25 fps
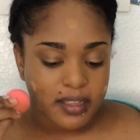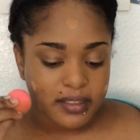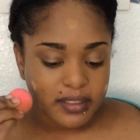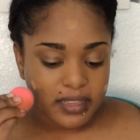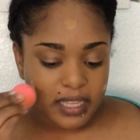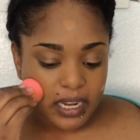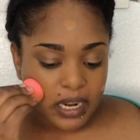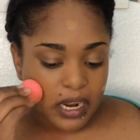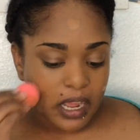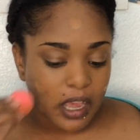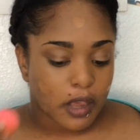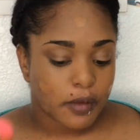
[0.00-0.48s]

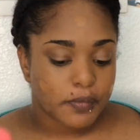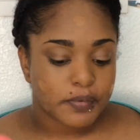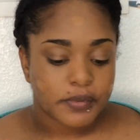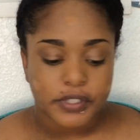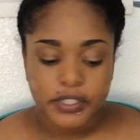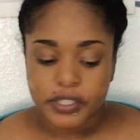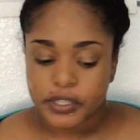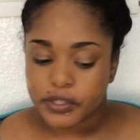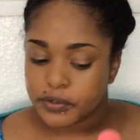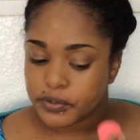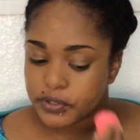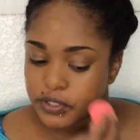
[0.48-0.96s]
That
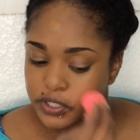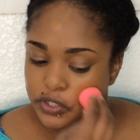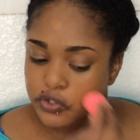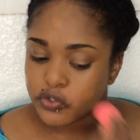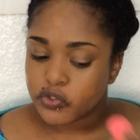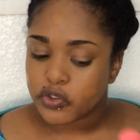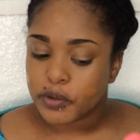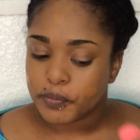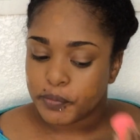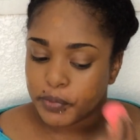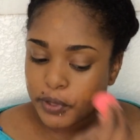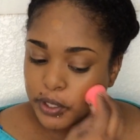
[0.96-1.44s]
helps you
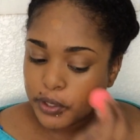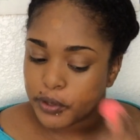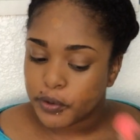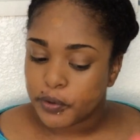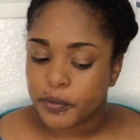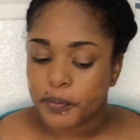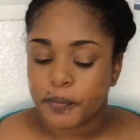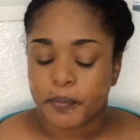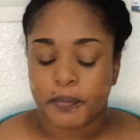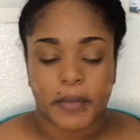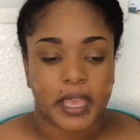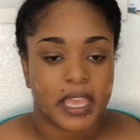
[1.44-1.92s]

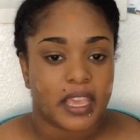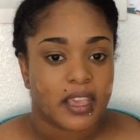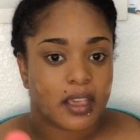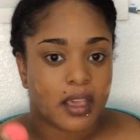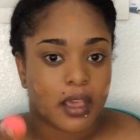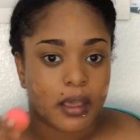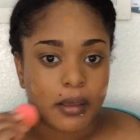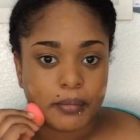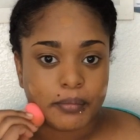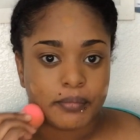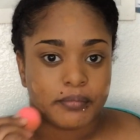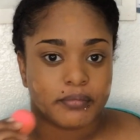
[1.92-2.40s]
distribute
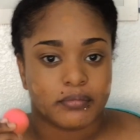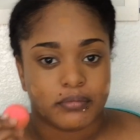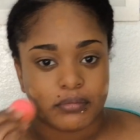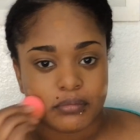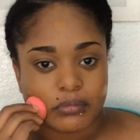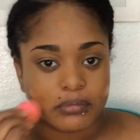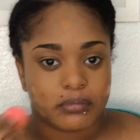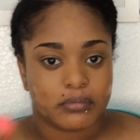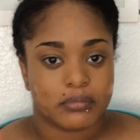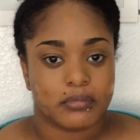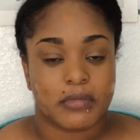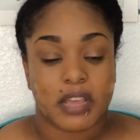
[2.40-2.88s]
makeup,
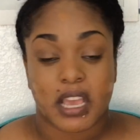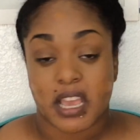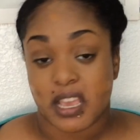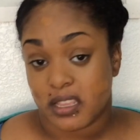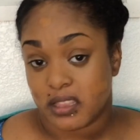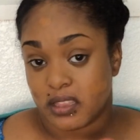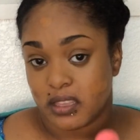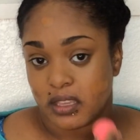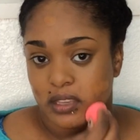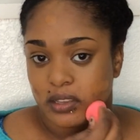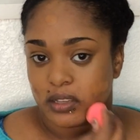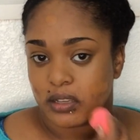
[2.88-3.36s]
I
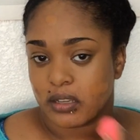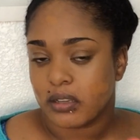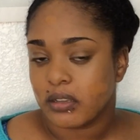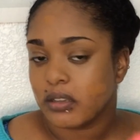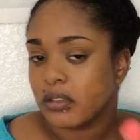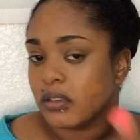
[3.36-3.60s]
think.